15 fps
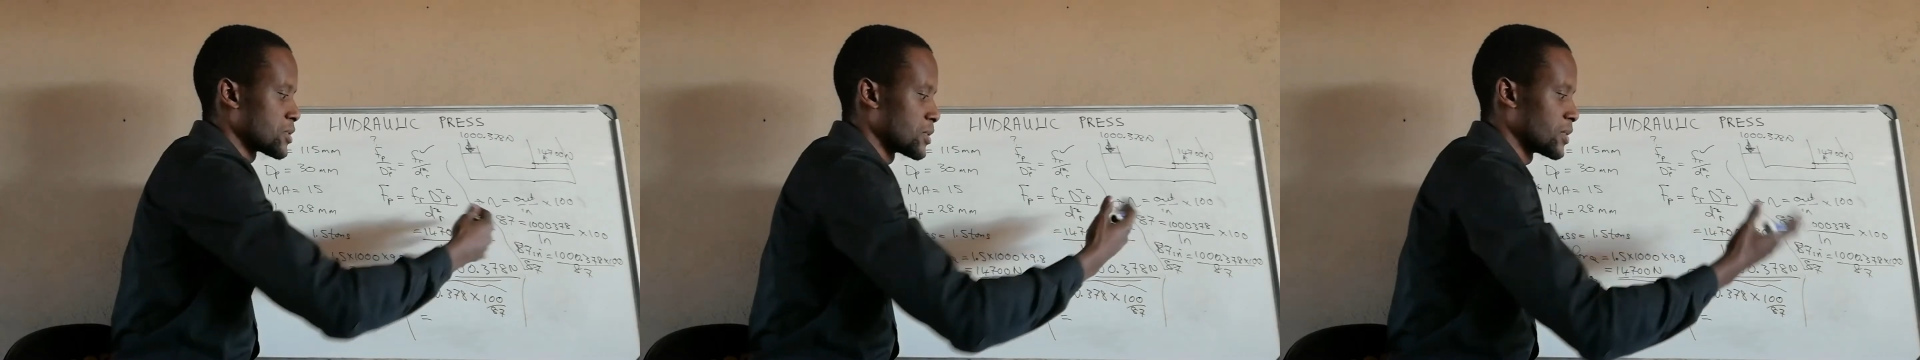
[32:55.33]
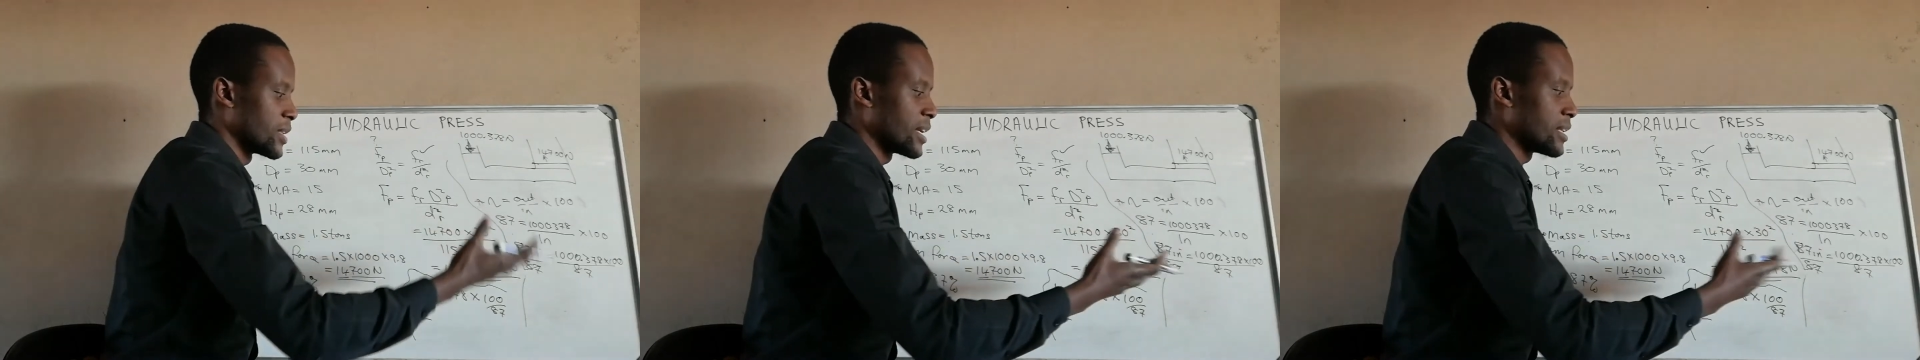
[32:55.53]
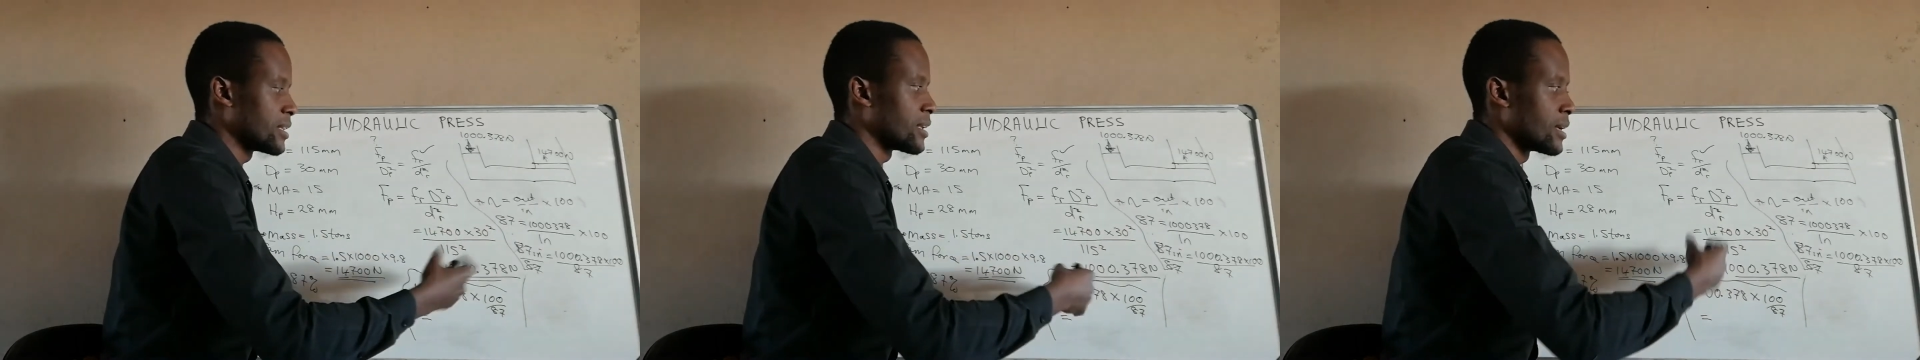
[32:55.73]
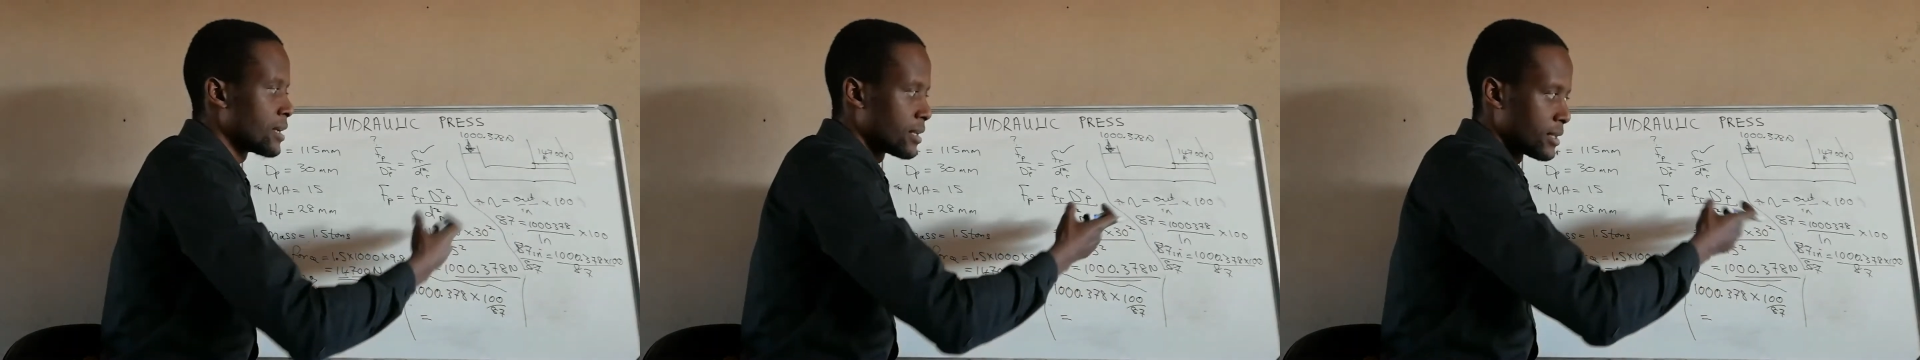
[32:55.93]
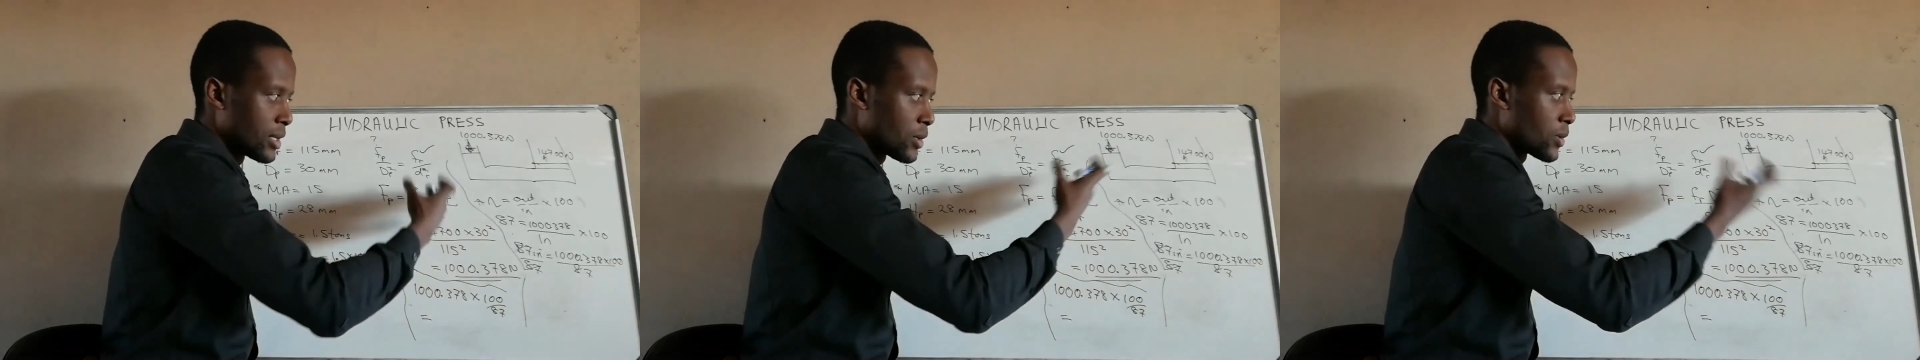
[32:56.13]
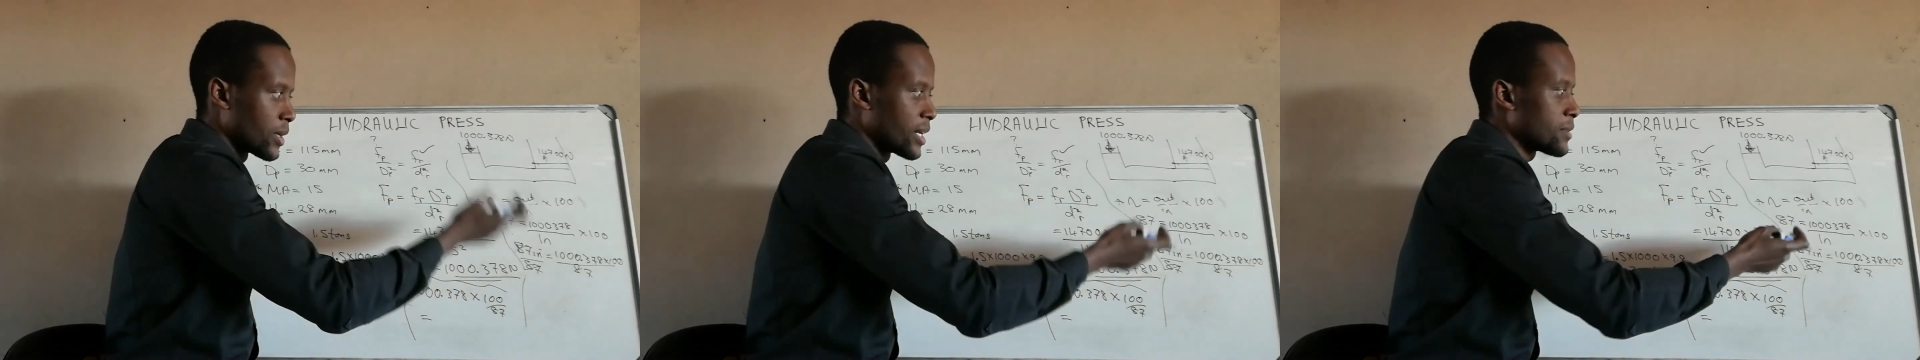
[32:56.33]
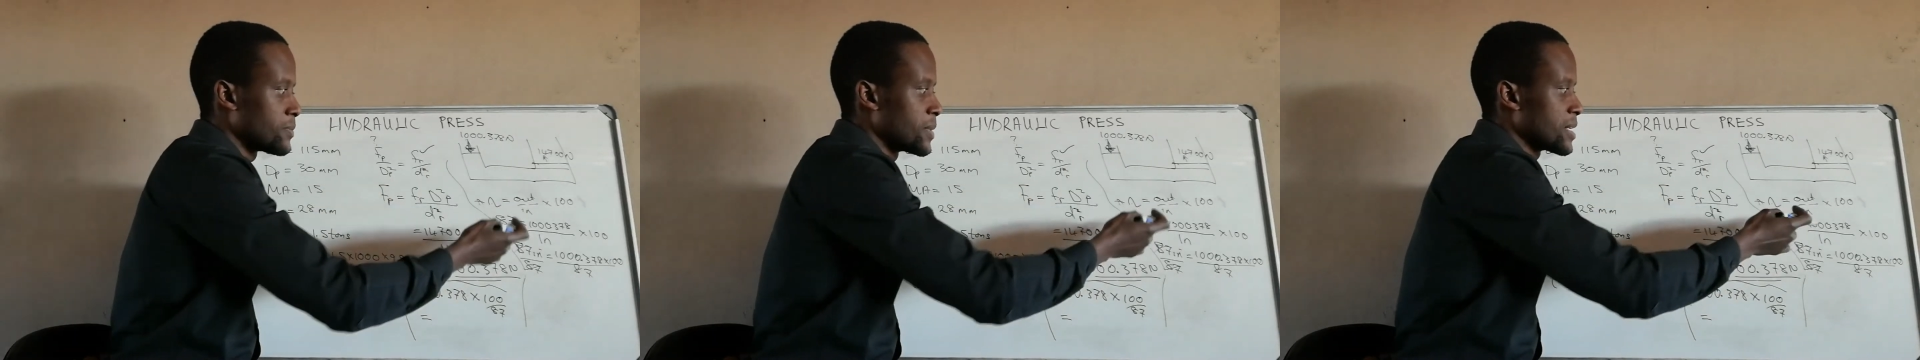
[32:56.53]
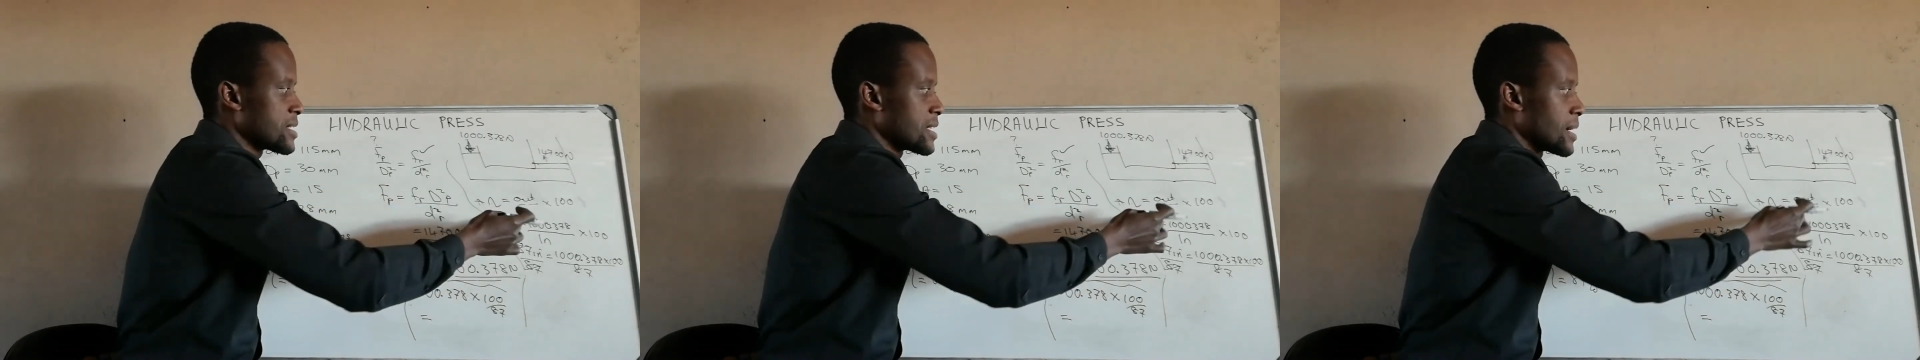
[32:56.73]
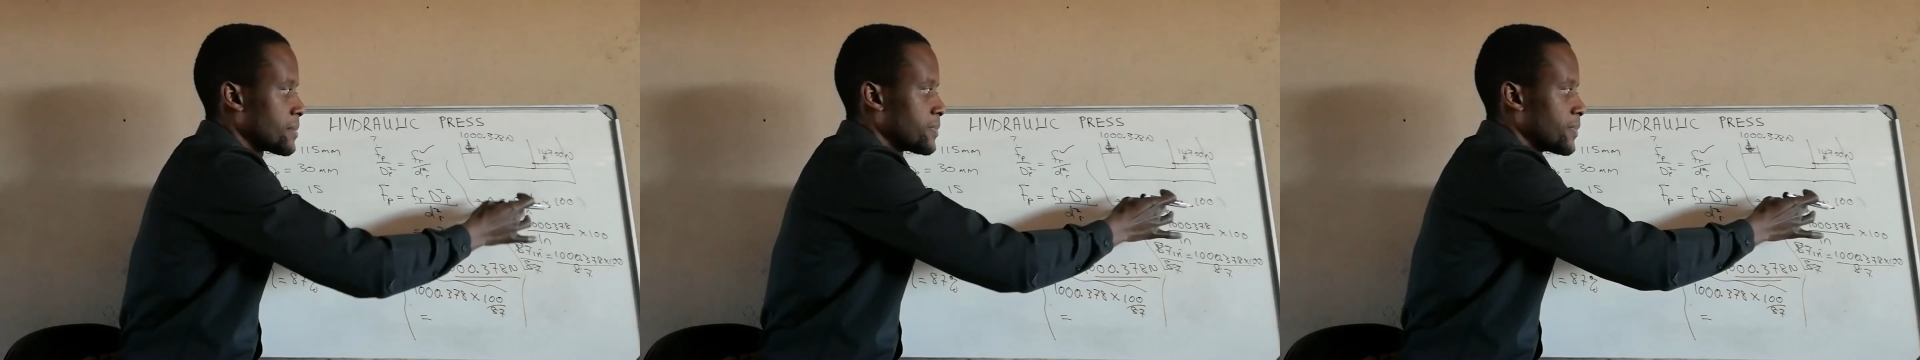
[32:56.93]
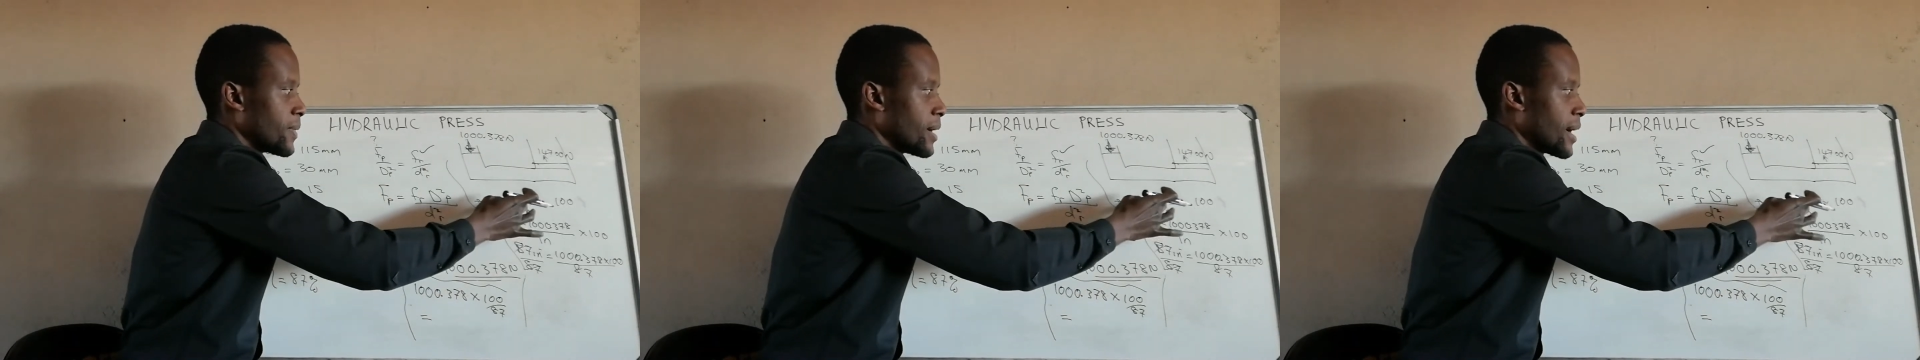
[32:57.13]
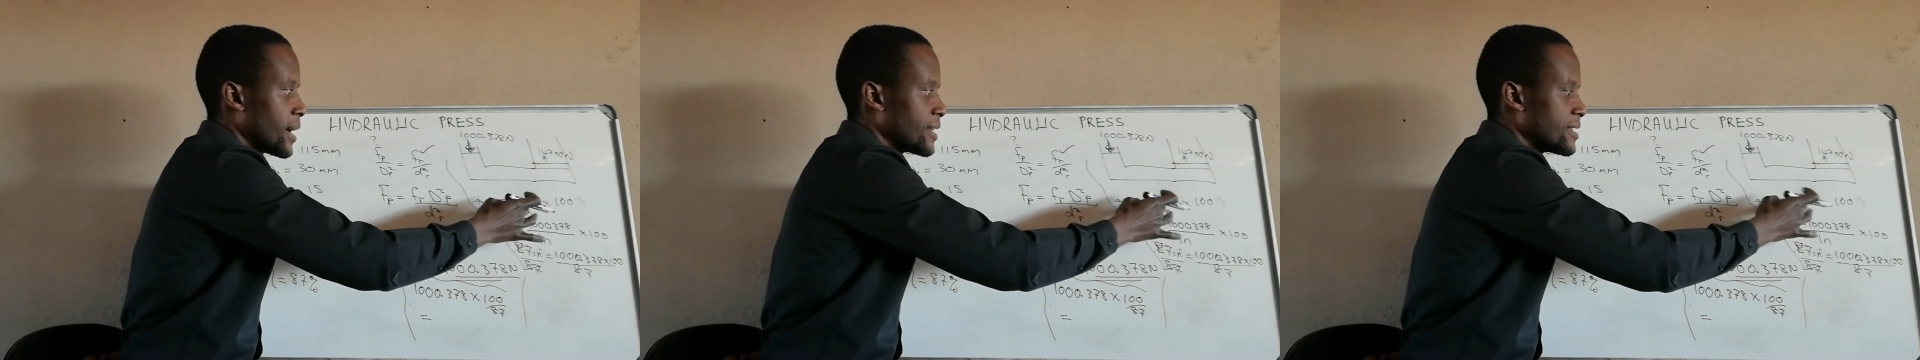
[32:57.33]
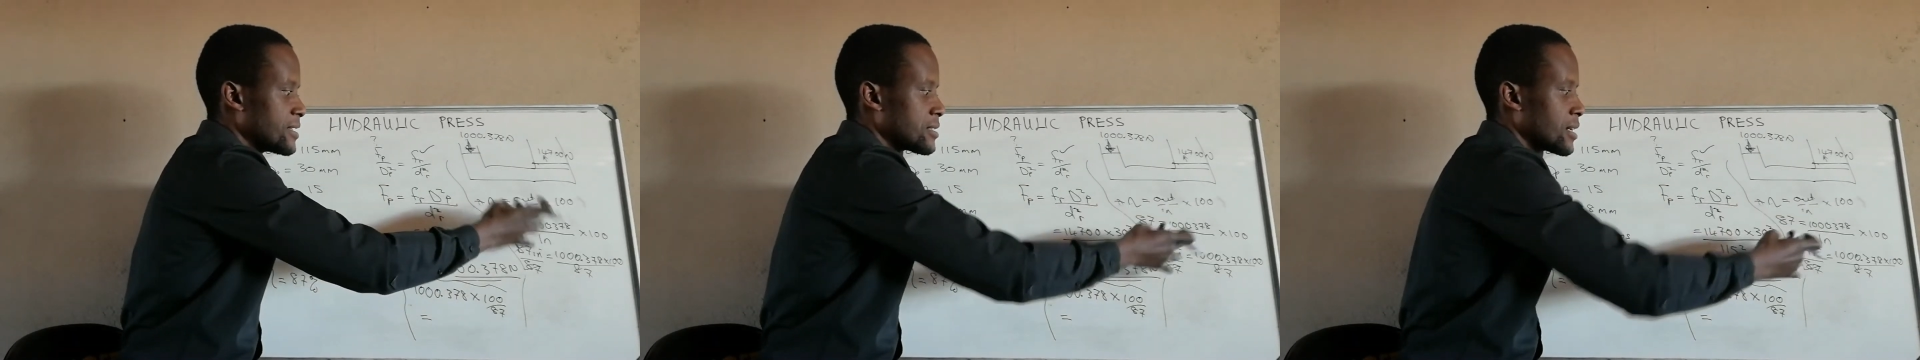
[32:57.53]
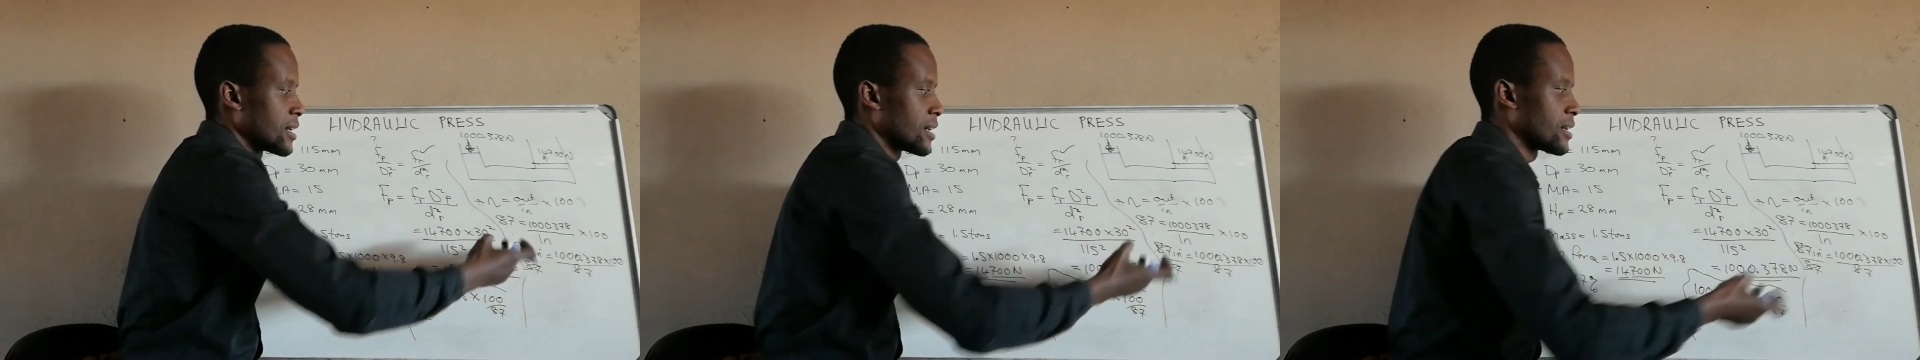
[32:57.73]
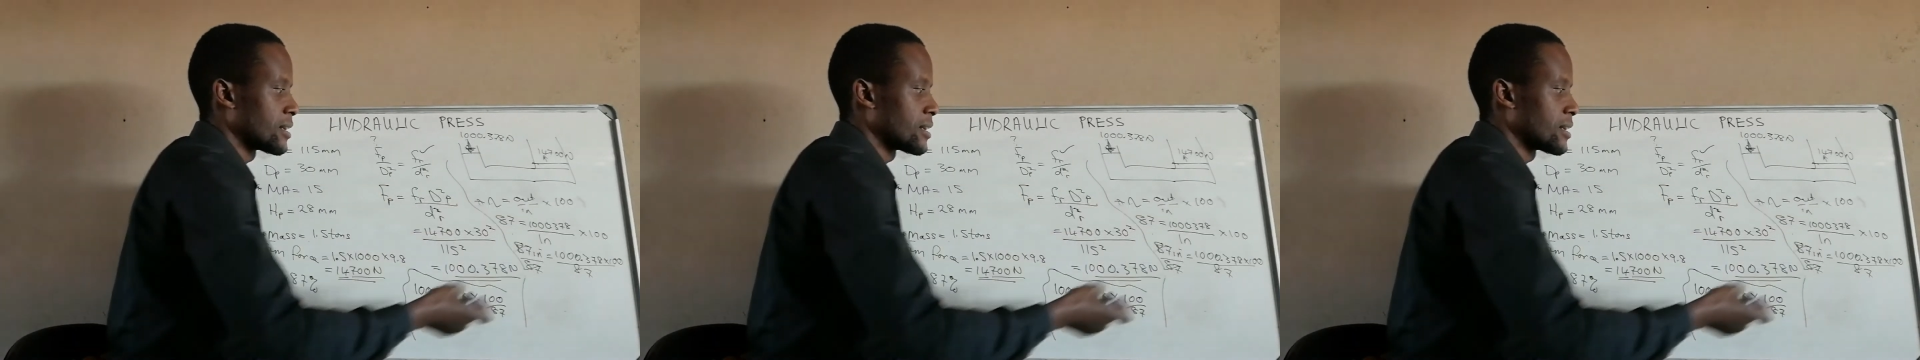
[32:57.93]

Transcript: So then they'll get mixed up and